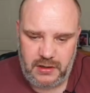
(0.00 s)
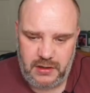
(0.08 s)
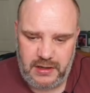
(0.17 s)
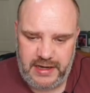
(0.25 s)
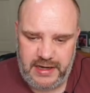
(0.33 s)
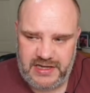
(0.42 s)

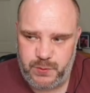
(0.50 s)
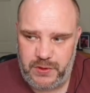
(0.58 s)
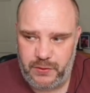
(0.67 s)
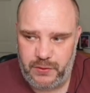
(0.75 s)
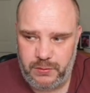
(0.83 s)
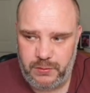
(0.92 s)
As with all
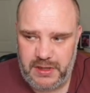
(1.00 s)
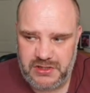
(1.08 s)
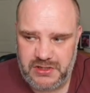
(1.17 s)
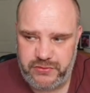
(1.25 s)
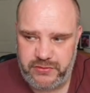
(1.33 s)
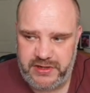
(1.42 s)

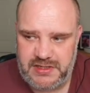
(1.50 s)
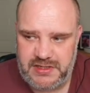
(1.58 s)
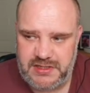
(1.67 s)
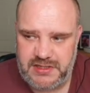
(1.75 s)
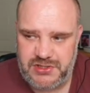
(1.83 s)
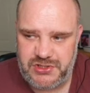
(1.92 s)
masteries, this
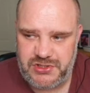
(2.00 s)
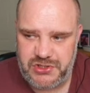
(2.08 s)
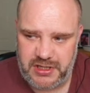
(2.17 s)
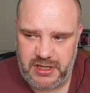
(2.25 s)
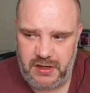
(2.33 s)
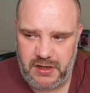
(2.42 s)
is just a
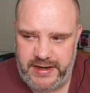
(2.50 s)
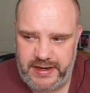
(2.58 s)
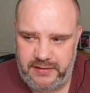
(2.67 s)
guide.